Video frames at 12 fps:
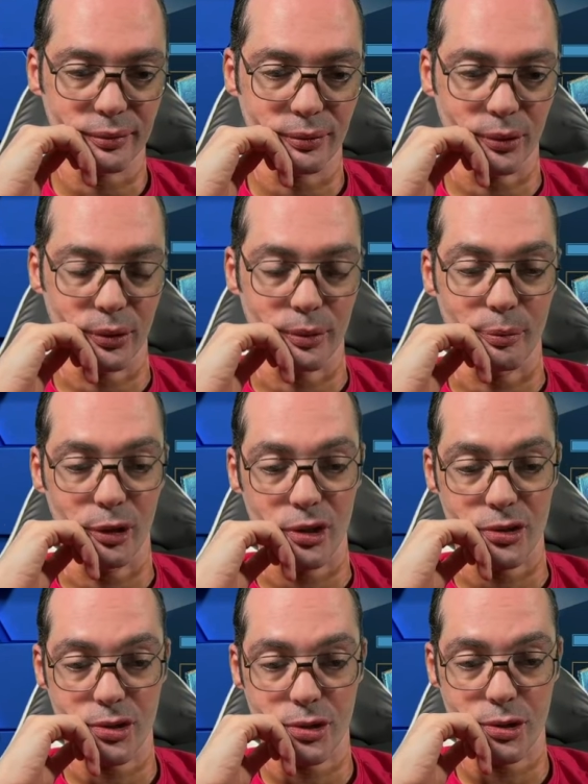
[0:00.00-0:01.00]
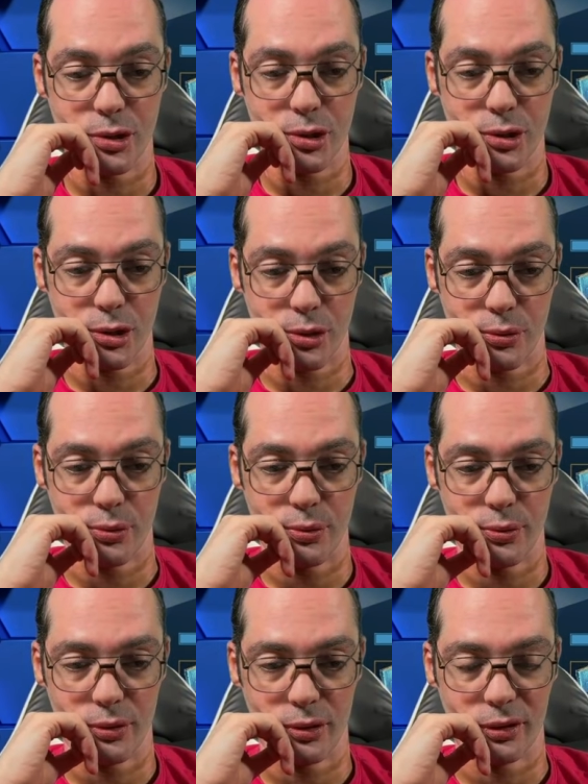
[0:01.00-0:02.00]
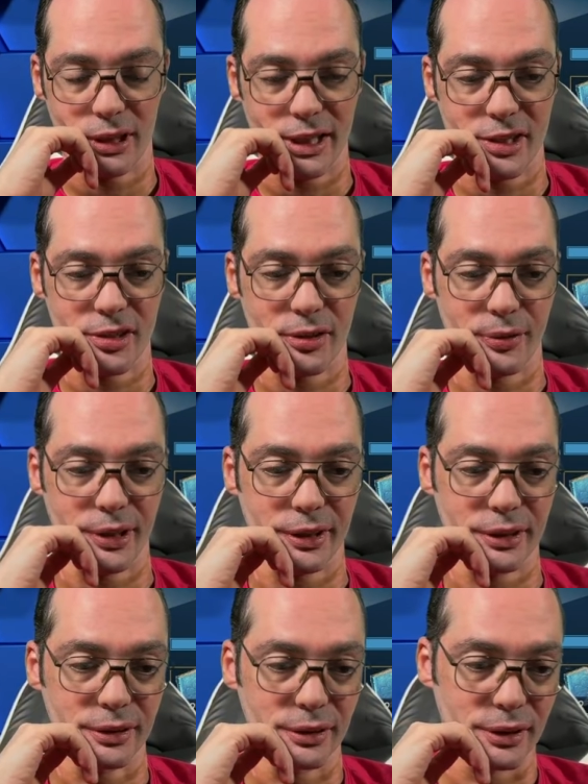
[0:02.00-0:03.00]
for Bronze 2 on Classic Arena,